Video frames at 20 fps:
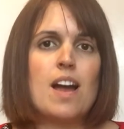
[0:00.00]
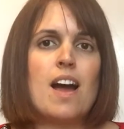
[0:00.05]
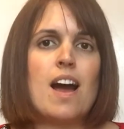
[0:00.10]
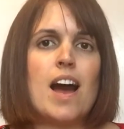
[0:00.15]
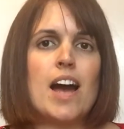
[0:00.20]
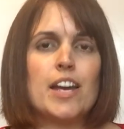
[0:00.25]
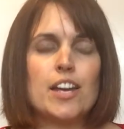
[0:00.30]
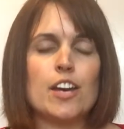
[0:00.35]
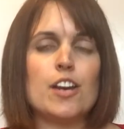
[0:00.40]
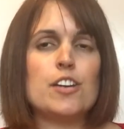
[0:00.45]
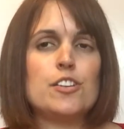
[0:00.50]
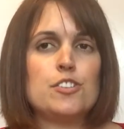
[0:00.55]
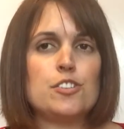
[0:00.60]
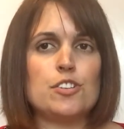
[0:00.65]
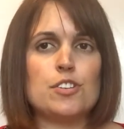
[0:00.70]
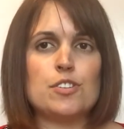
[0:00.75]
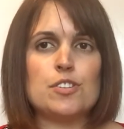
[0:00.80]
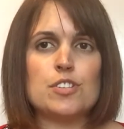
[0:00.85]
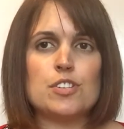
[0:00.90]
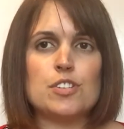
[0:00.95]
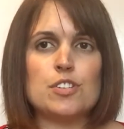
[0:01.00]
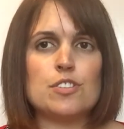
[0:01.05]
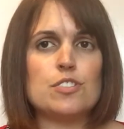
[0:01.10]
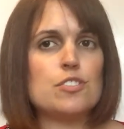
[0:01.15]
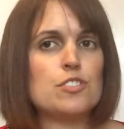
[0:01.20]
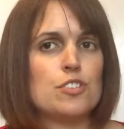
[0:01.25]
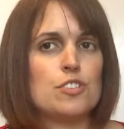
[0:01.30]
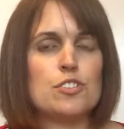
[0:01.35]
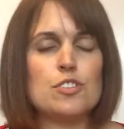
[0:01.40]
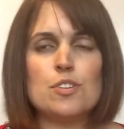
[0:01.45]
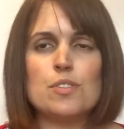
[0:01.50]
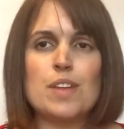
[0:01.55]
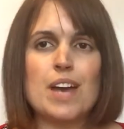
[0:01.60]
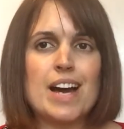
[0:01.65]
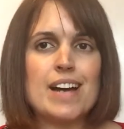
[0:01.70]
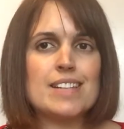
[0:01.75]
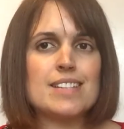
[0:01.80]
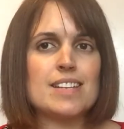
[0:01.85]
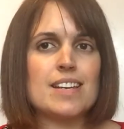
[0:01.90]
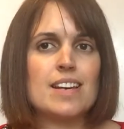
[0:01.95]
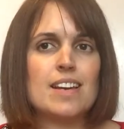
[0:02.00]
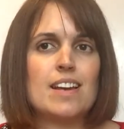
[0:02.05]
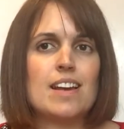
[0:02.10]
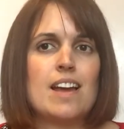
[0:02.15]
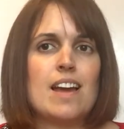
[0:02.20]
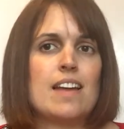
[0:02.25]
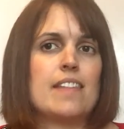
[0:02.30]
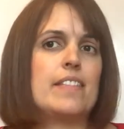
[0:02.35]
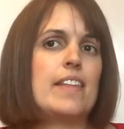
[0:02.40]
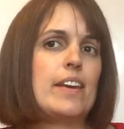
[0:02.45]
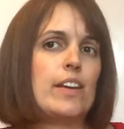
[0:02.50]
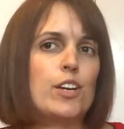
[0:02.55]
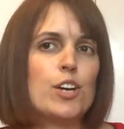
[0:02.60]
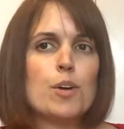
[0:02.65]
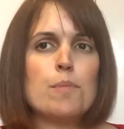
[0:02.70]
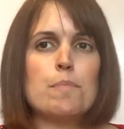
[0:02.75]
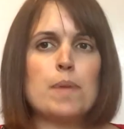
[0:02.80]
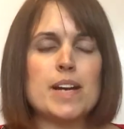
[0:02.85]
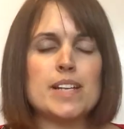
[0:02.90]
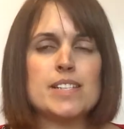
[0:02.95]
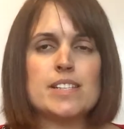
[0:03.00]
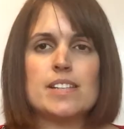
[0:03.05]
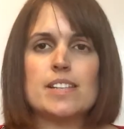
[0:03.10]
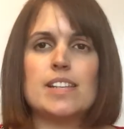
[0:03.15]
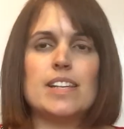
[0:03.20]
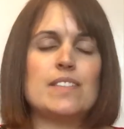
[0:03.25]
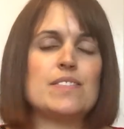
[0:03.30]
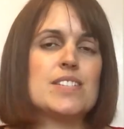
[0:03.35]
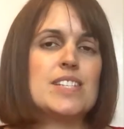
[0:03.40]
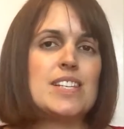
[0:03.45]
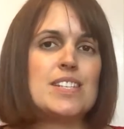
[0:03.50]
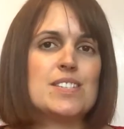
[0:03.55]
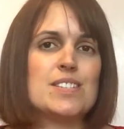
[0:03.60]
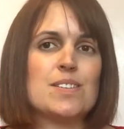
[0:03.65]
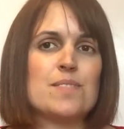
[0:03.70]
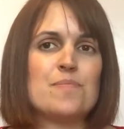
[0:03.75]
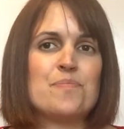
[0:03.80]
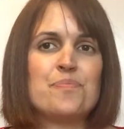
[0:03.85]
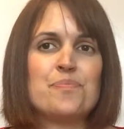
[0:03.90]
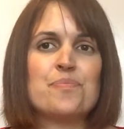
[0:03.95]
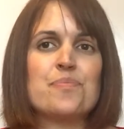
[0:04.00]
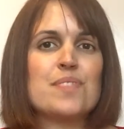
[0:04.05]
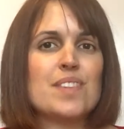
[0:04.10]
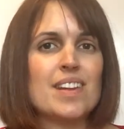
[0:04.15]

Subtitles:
I urge you to do that, and then come back to the leaf system,